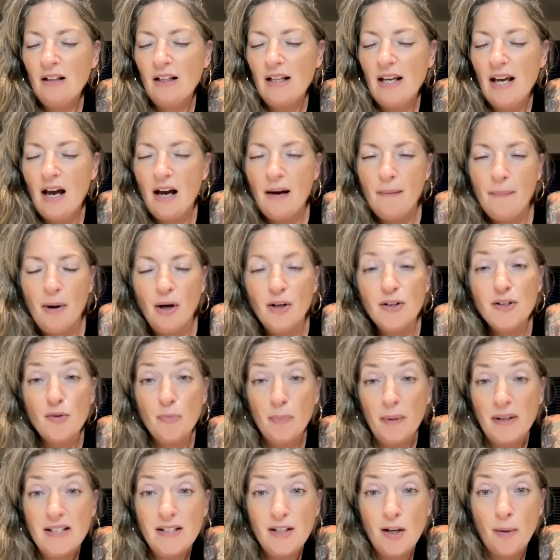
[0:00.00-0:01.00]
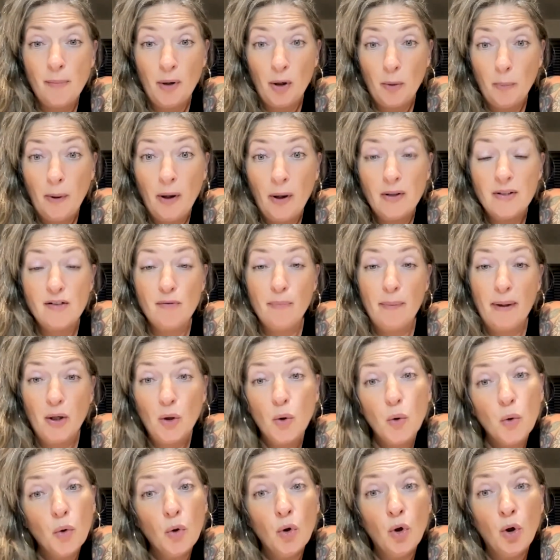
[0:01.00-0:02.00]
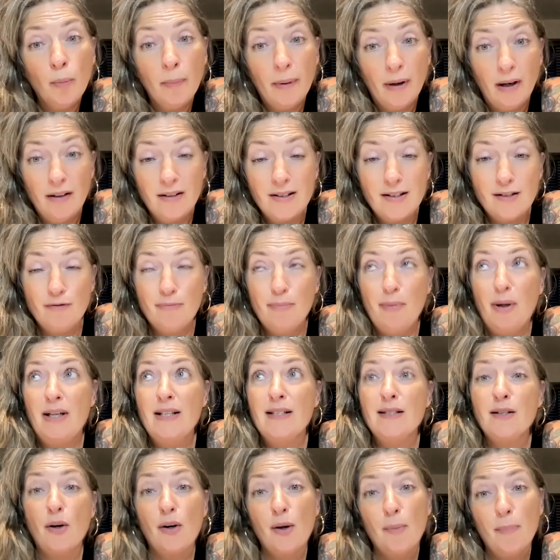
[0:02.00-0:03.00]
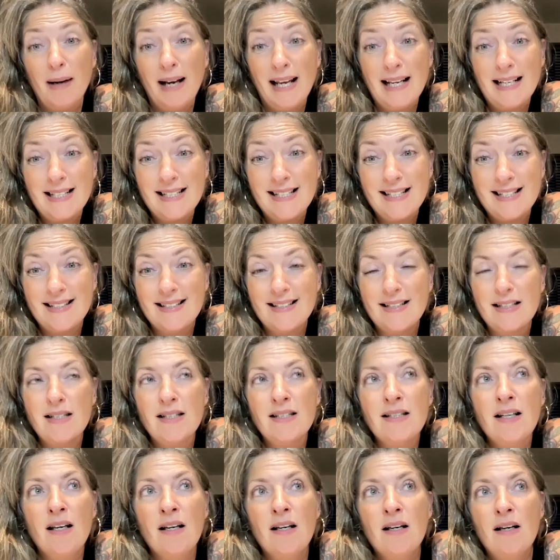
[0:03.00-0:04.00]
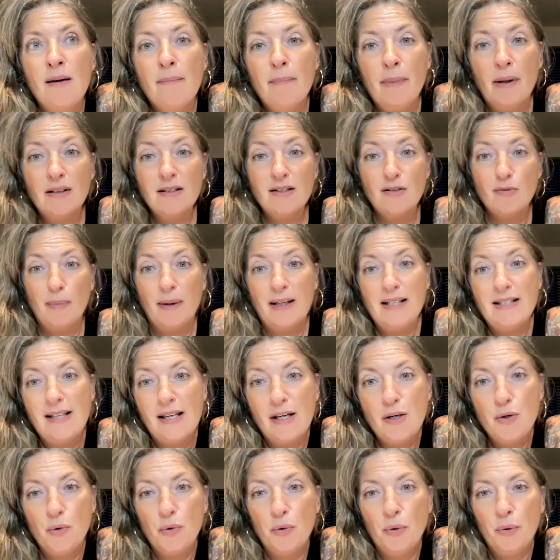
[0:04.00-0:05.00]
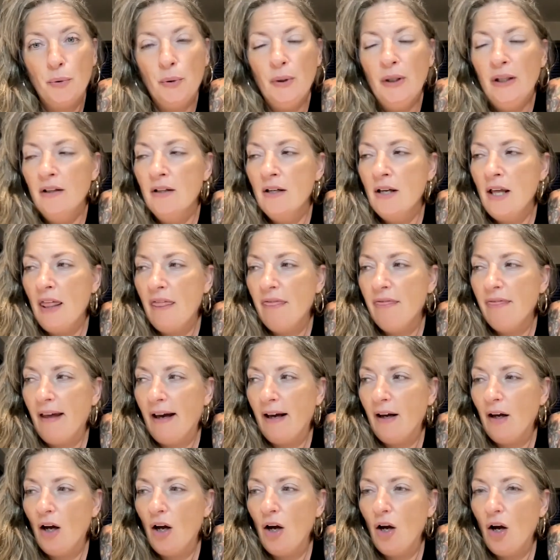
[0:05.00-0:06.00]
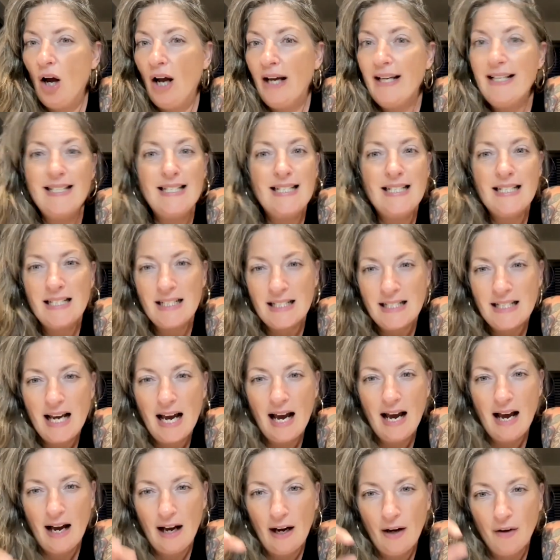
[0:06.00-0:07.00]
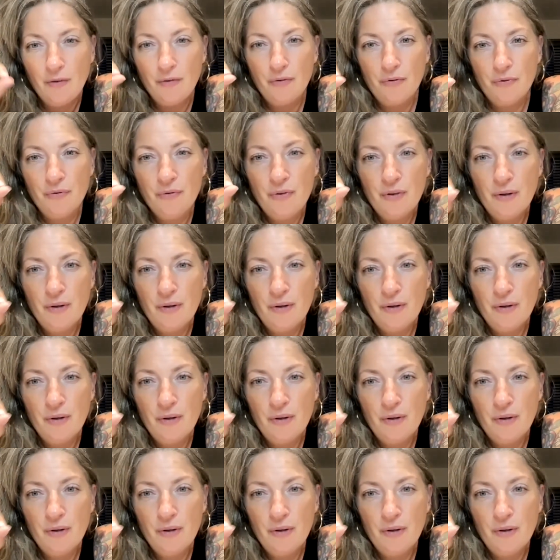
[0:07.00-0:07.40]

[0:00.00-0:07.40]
yeah, parts of my stomach, parts of my core, parts of my solar plexus, parts of my sacral, that I didn't have